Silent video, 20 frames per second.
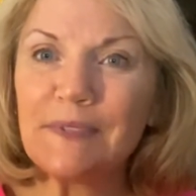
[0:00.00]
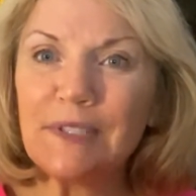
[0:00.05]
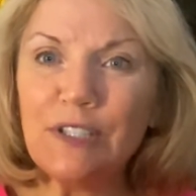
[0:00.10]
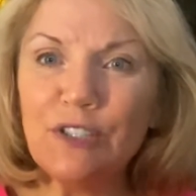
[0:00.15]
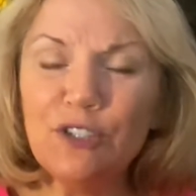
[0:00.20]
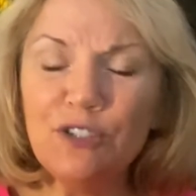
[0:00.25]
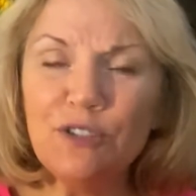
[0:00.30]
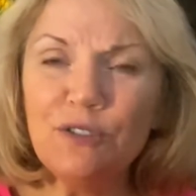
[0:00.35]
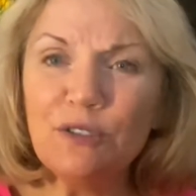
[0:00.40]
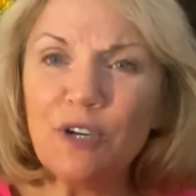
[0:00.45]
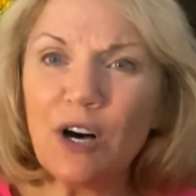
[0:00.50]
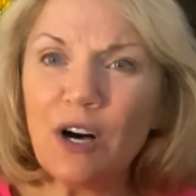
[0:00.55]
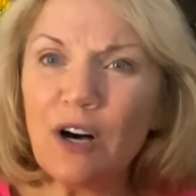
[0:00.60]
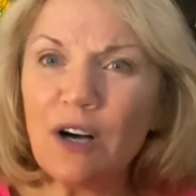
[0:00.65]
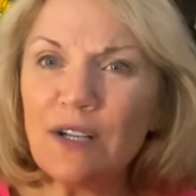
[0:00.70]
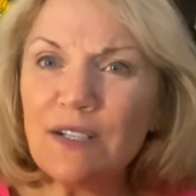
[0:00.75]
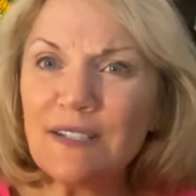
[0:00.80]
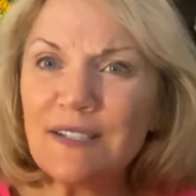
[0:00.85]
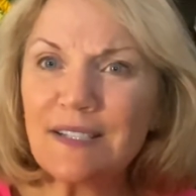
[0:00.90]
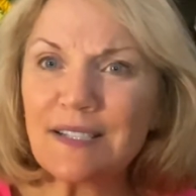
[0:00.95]
who
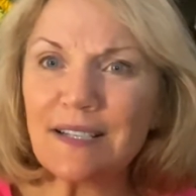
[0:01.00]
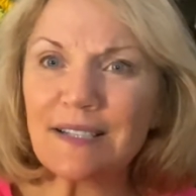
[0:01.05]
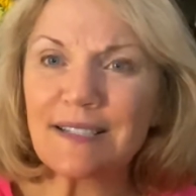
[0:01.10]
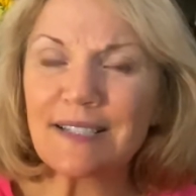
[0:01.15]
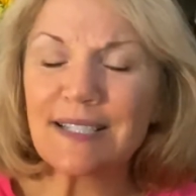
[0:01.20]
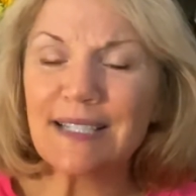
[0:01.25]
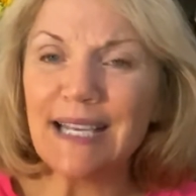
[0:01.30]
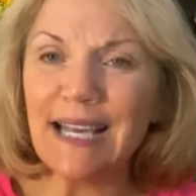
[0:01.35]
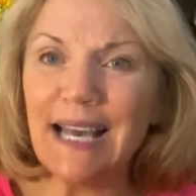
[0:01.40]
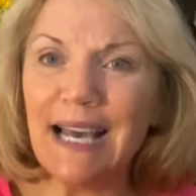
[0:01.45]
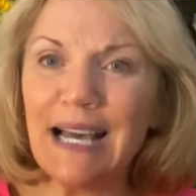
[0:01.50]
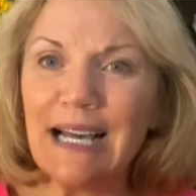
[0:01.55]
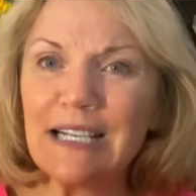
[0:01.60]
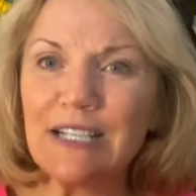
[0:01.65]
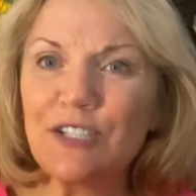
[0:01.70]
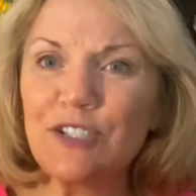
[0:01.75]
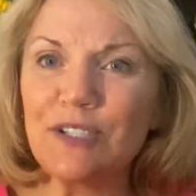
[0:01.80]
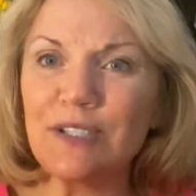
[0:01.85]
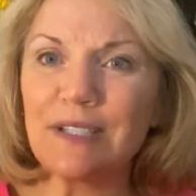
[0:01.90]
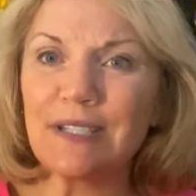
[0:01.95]
calls us to
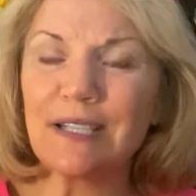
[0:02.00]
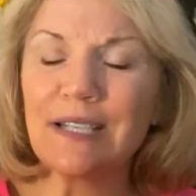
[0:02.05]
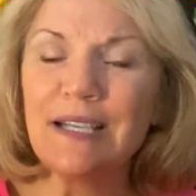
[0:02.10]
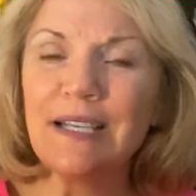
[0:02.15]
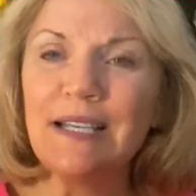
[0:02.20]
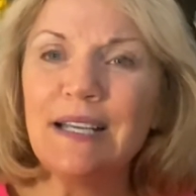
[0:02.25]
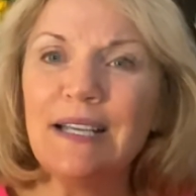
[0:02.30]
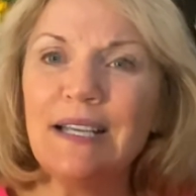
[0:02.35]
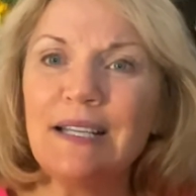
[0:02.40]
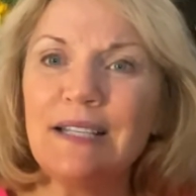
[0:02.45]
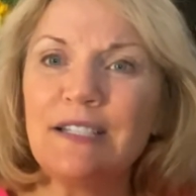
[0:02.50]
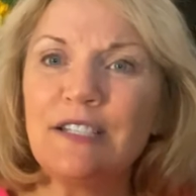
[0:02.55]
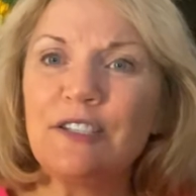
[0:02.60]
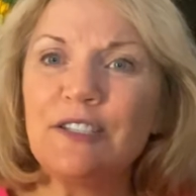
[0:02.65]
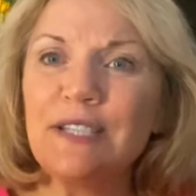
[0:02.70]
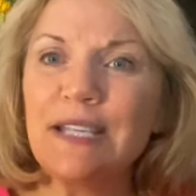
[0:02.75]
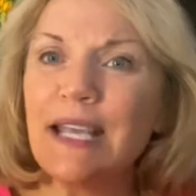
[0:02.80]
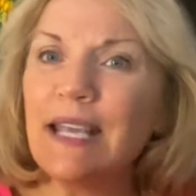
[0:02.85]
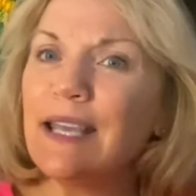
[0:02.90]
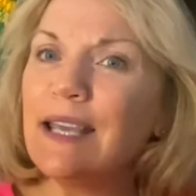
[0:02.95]
action, to
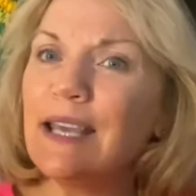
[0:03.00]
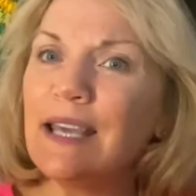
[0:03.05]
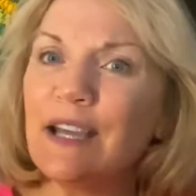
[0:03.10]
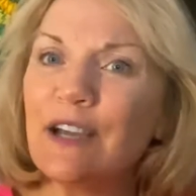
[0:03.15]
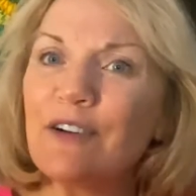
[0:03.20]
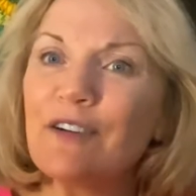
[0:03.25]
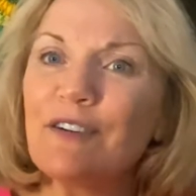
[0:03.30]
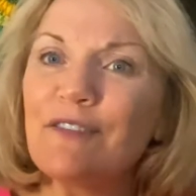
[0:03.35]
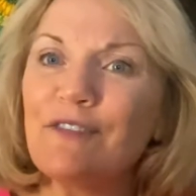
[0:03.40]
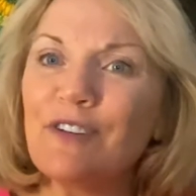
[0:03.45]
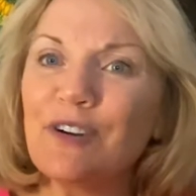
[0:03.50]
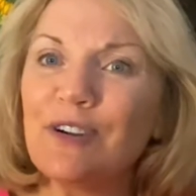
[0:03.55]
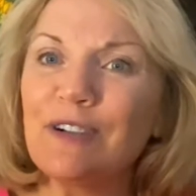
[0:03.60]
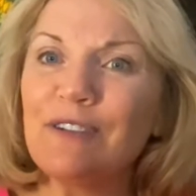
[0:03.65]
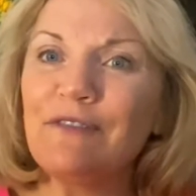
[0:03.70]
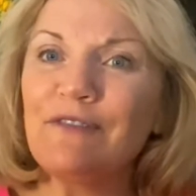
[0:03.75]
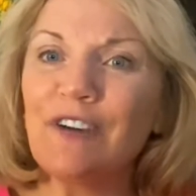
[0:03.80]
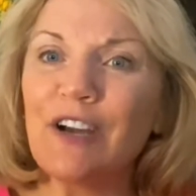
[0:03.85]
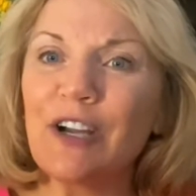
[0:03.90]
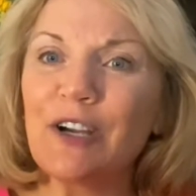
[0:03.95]
take care of our
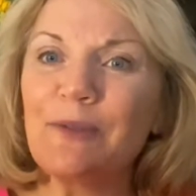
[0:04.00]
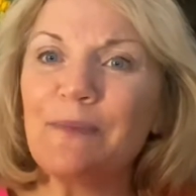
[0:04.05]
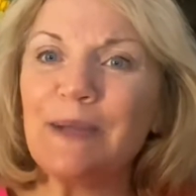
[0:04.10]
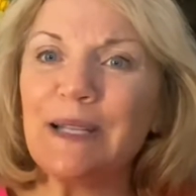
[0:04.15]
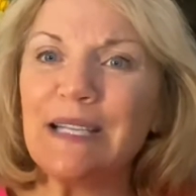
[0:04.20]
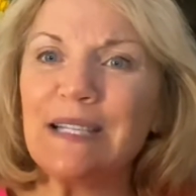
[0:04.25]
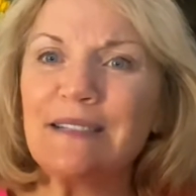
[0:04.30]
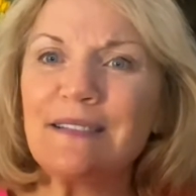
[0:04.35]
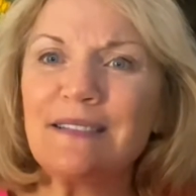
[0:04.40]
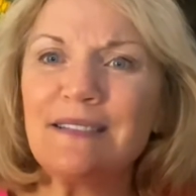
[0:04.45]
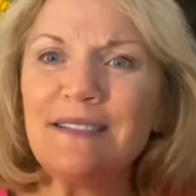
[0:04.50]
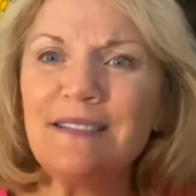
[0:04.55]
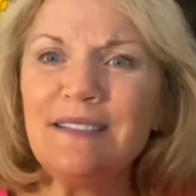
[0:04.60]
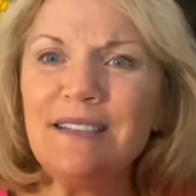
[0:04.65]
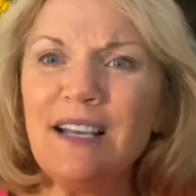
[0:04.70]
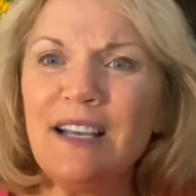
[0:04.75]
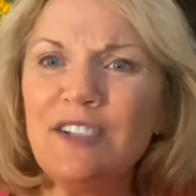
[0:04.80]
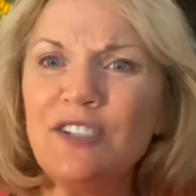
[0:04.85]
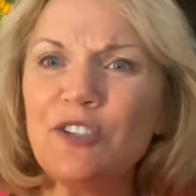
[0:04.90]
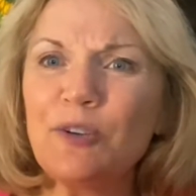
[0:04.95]
environment in
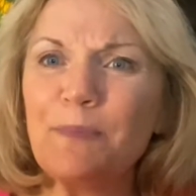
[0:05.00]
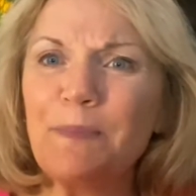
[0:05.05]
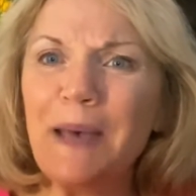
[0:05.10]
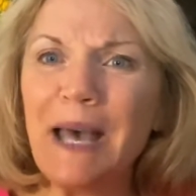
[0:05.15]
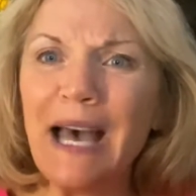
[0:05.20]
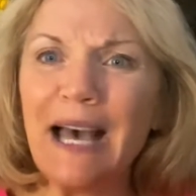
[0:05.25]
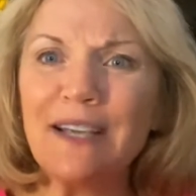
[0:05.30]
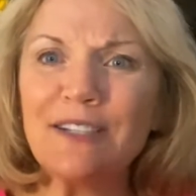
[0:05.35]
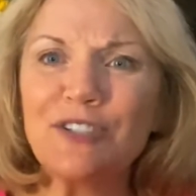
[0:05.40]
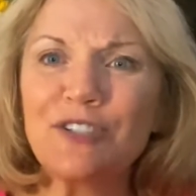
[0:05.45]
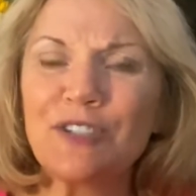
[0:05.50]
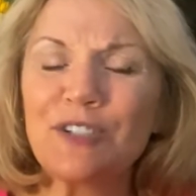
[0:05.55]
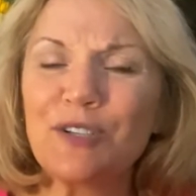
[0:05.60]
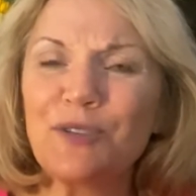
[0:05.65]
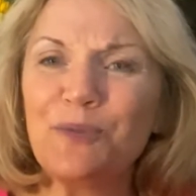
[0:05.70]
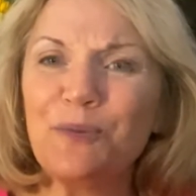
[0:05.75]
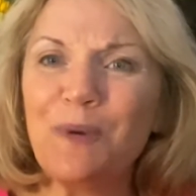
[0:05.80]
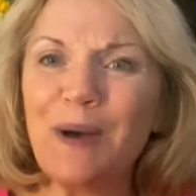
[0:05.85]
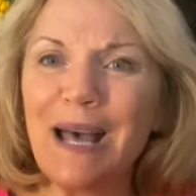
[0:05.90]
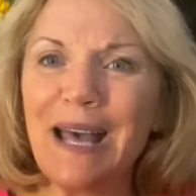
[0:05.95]
such a passionate
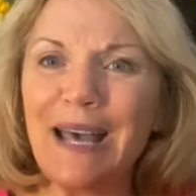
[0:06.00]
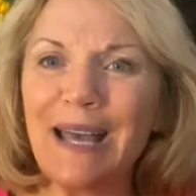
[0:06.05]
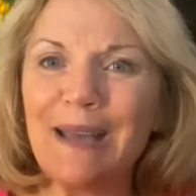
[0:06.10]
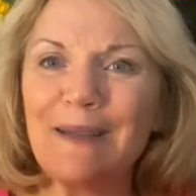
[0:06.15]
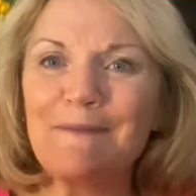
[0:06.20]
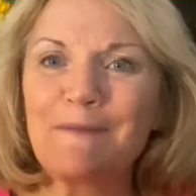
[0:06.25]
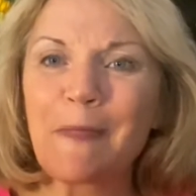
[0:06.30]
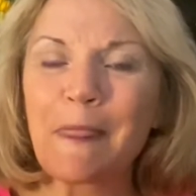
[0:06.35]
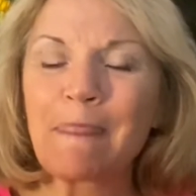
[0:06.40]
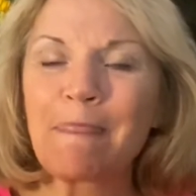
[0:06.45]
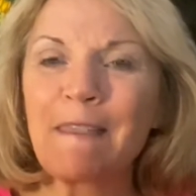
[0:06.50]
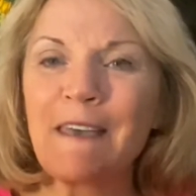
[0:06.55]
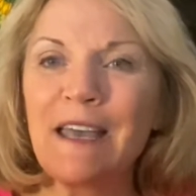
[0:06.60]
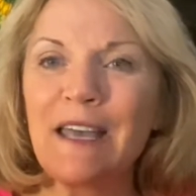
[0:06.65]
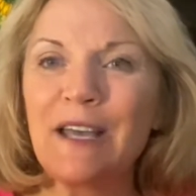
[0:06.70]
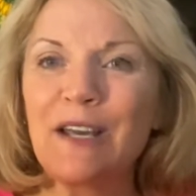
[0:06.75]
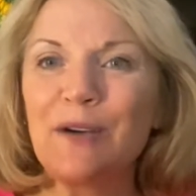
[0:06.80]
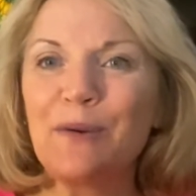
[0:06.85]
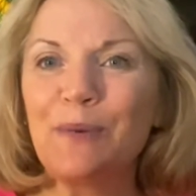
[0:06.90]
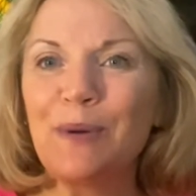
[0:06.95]
way,
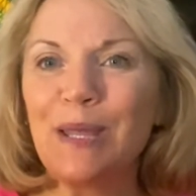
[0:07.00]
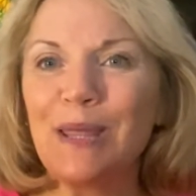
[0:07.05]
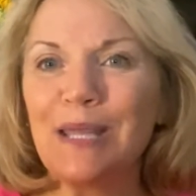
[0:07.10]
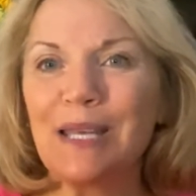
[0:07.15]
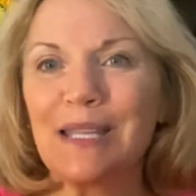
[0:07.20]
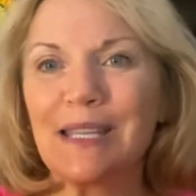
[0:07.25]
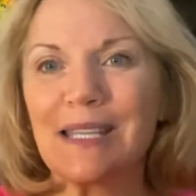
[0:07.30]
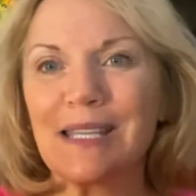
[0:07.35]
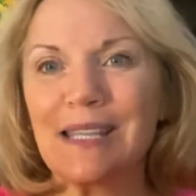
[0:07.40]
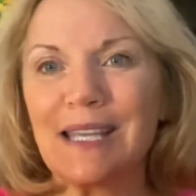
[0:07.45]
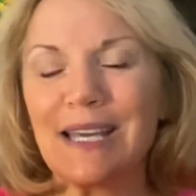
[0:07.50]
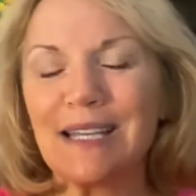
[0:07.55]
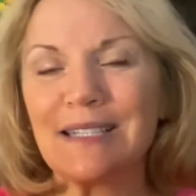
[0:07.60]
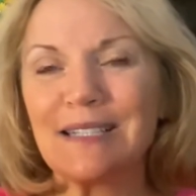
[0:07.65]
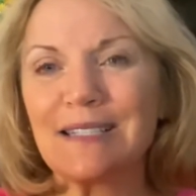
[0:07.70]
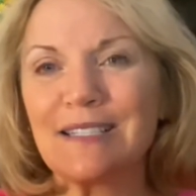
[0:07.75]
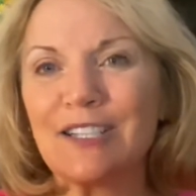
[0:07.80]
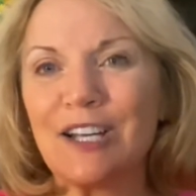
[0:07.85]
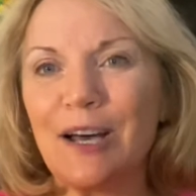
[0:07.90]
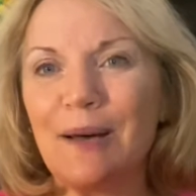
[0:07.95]
we think that
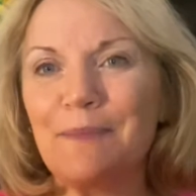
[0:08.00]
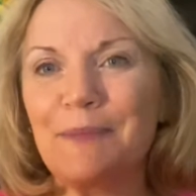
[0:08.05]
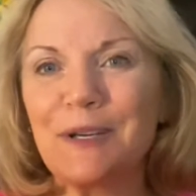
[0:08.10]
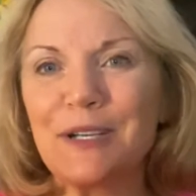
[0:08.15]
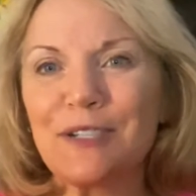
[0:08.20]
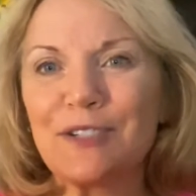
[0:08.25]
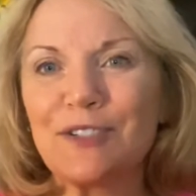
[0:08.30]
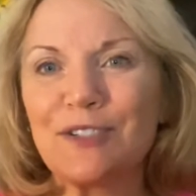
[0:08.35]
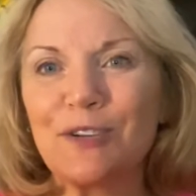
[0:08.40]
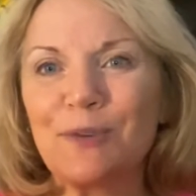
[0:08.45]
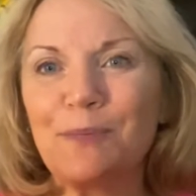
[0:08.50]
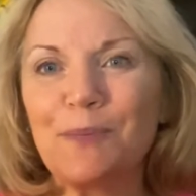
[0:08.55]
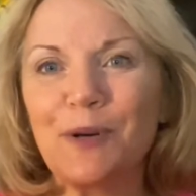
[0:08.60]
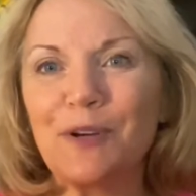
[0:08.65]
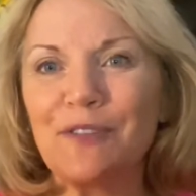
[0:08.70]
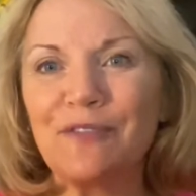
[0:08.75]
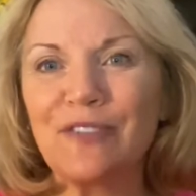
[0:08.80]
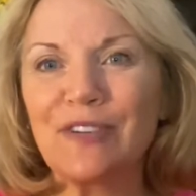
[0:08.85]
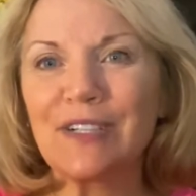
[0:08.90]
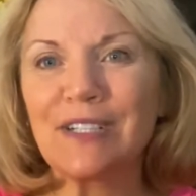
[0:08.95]
that topic is so
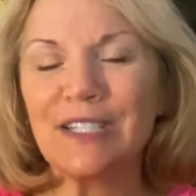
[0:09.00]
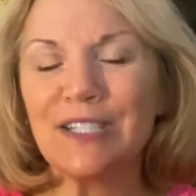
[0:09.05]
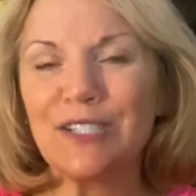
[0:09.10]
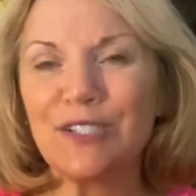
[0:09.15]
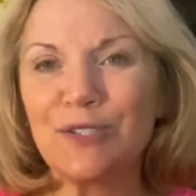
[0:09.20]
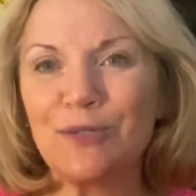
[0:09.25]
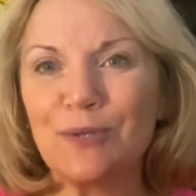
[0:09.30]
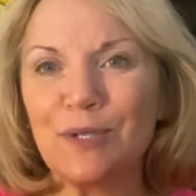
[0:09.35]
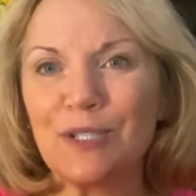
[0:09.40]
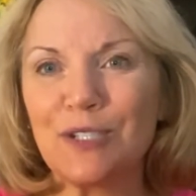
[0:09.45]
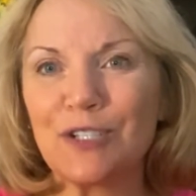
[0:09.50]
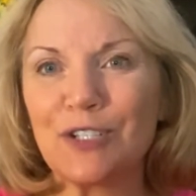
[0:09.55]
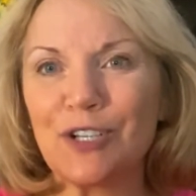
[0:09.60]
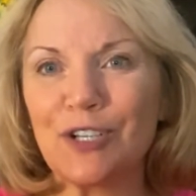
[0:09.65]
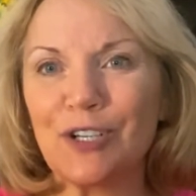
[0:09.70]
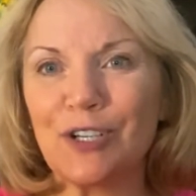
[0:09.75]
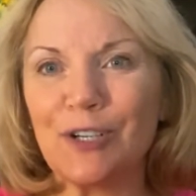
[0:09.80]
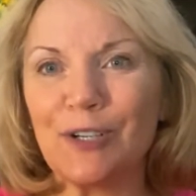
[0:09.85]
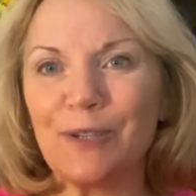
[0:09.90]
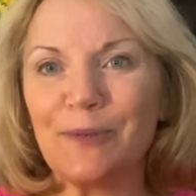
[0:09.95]
perfectly suited to
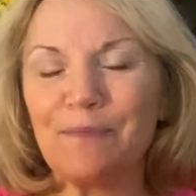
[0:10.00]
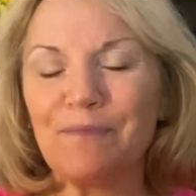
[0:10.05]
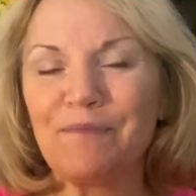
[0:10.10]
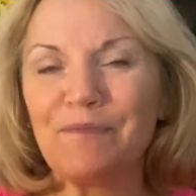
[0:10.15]
her.